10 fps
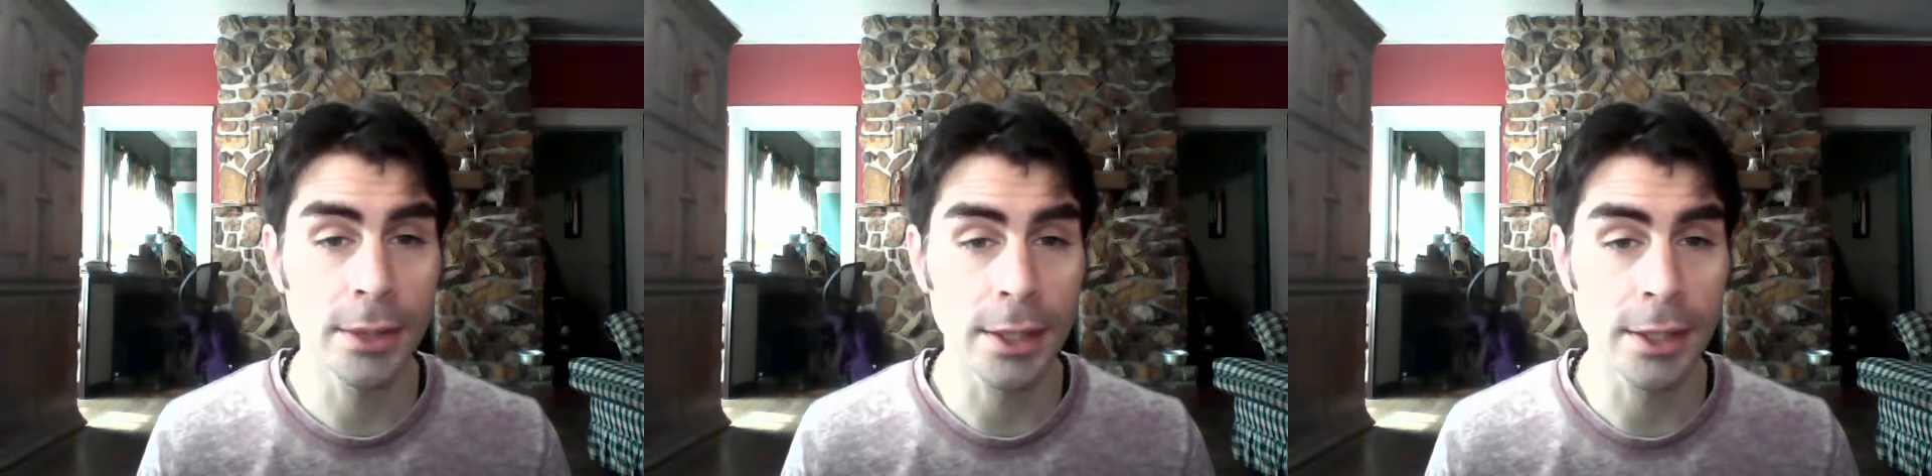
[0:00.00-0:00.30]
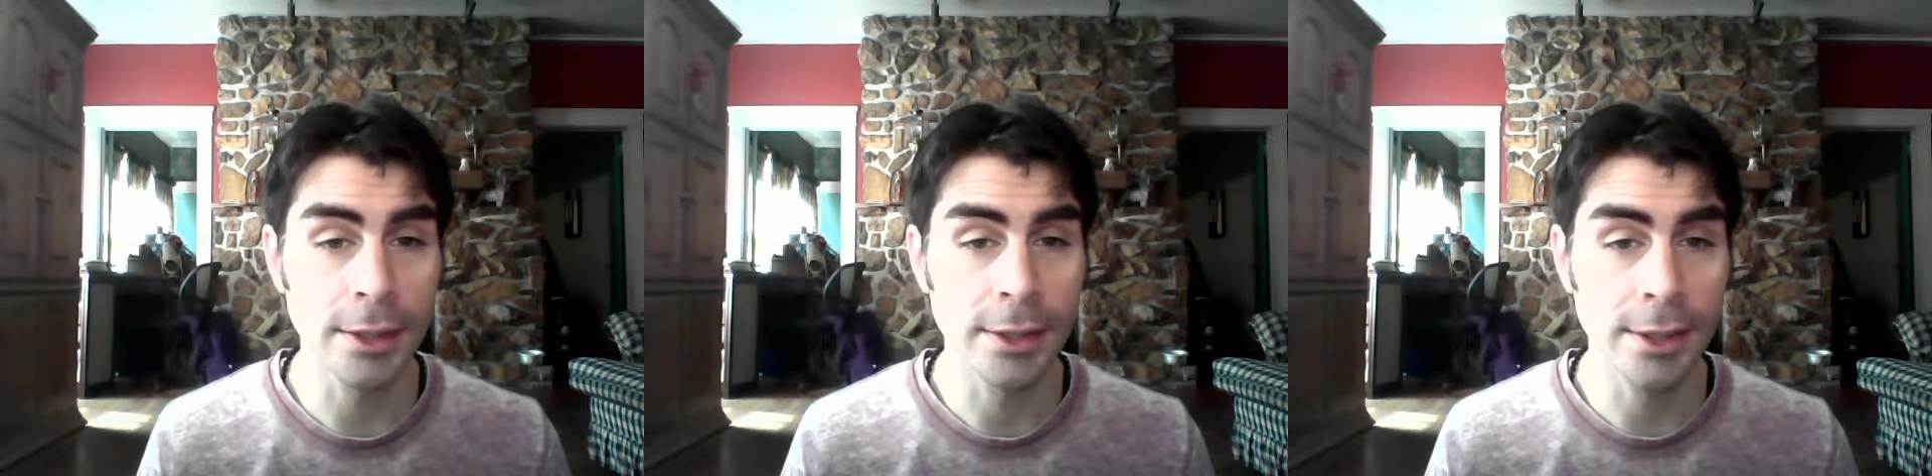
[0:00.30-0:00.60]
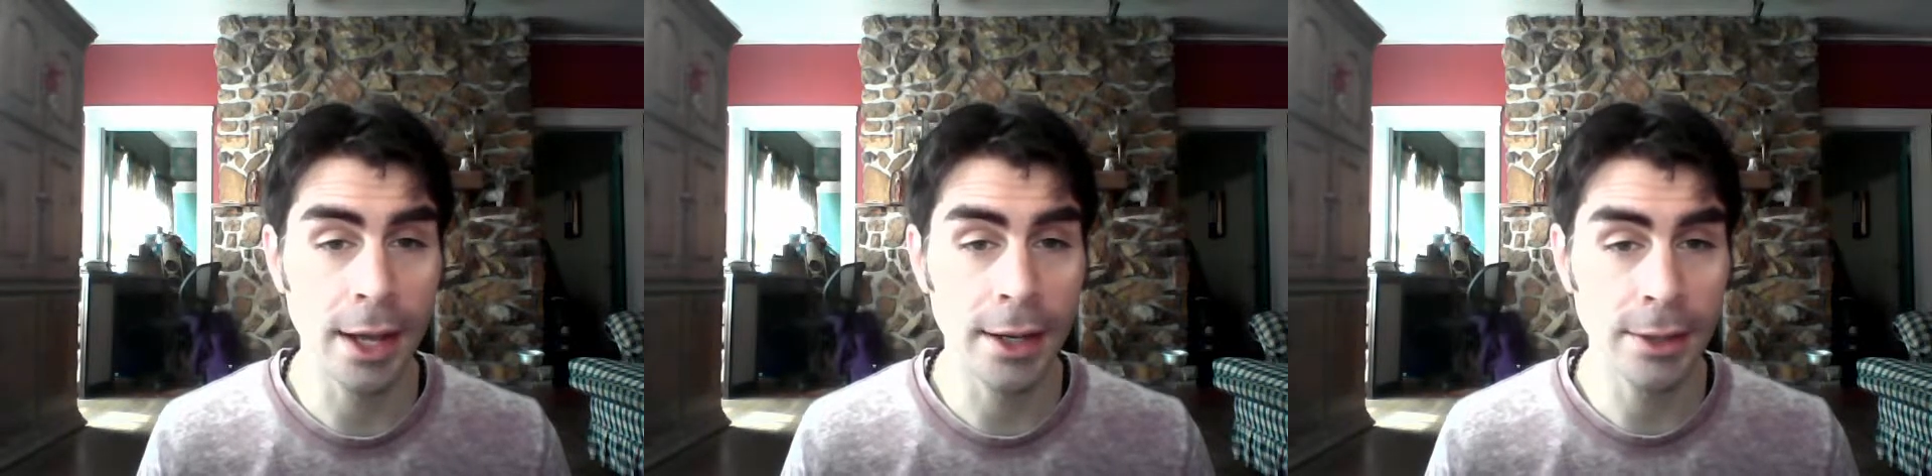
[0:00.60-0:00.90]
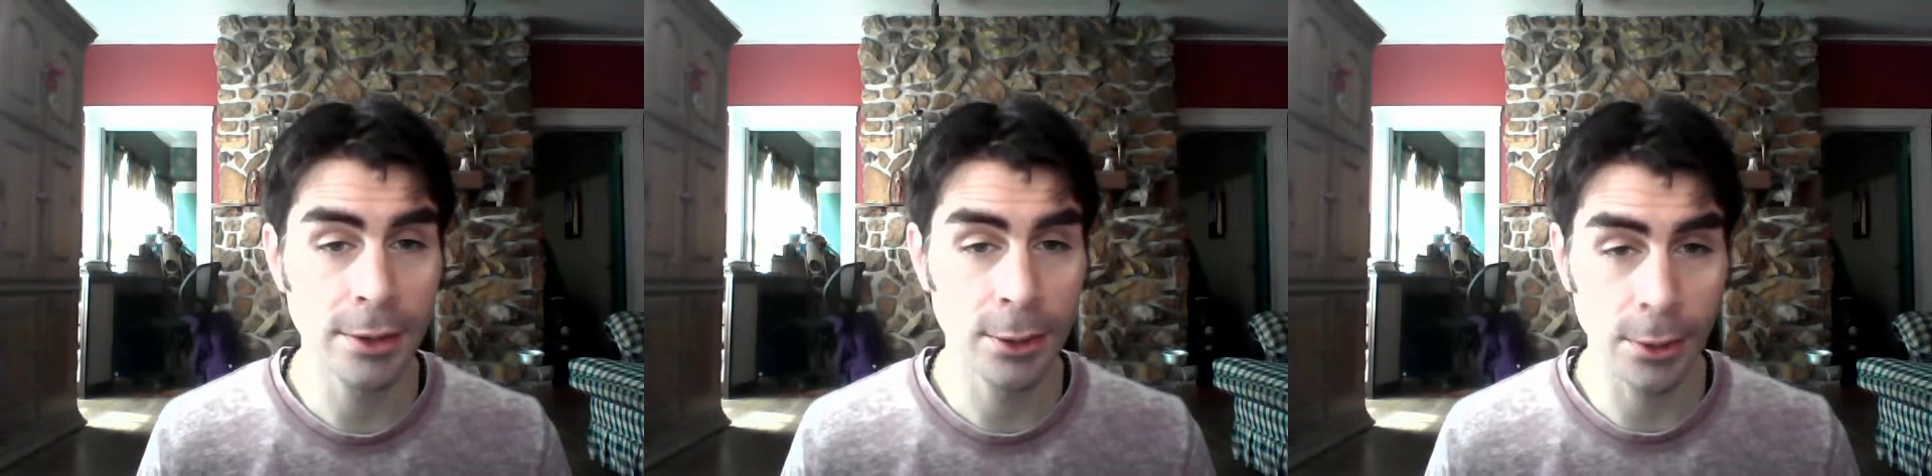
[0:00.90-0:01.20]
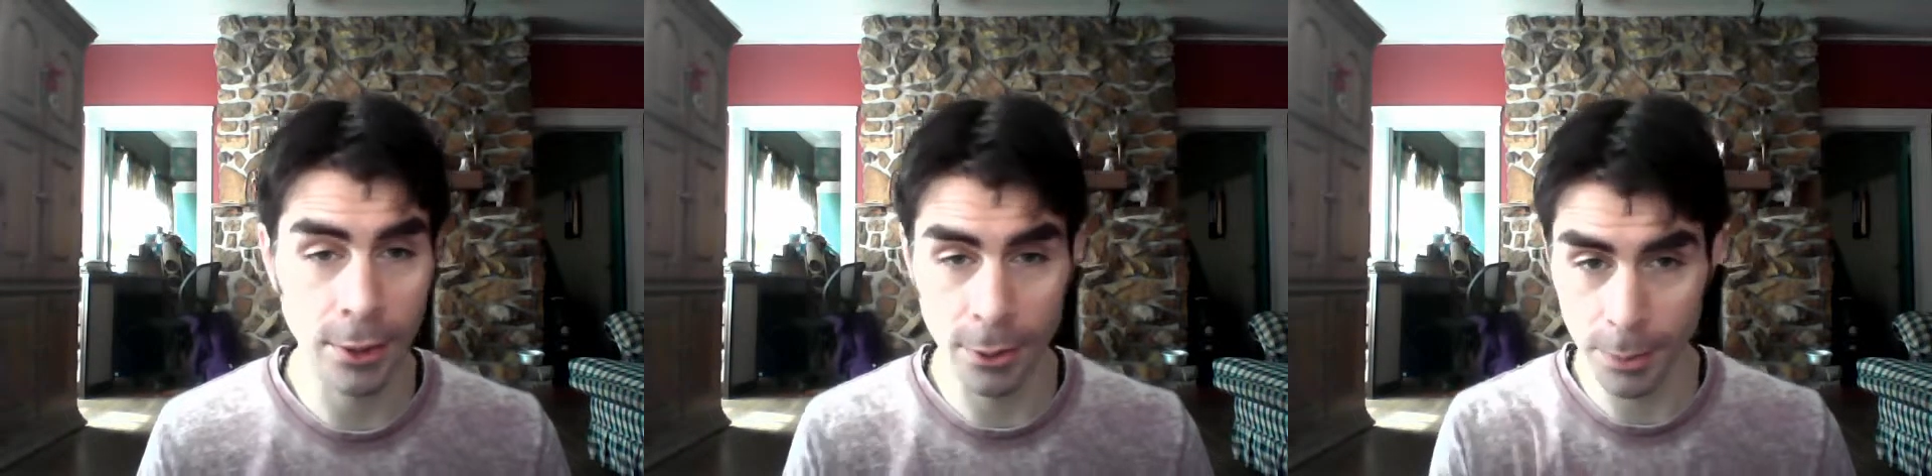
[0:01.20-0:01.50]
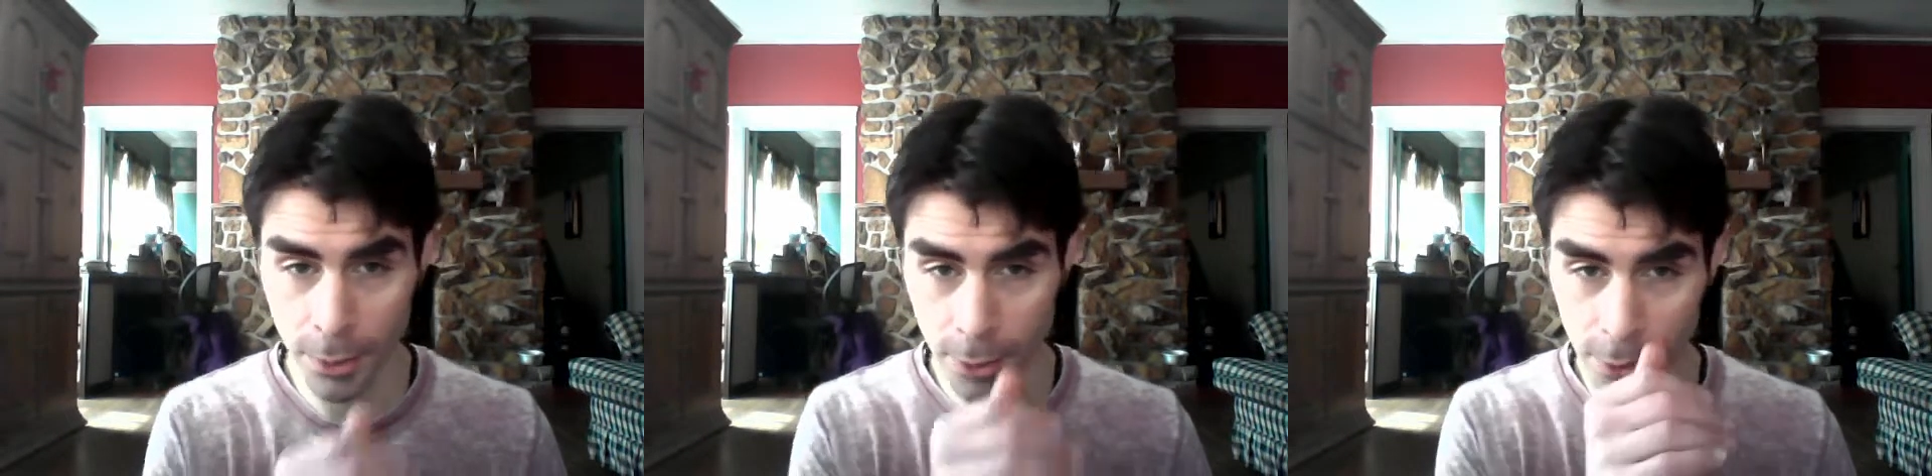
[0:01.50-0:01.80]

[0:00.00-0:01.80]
side crow pose,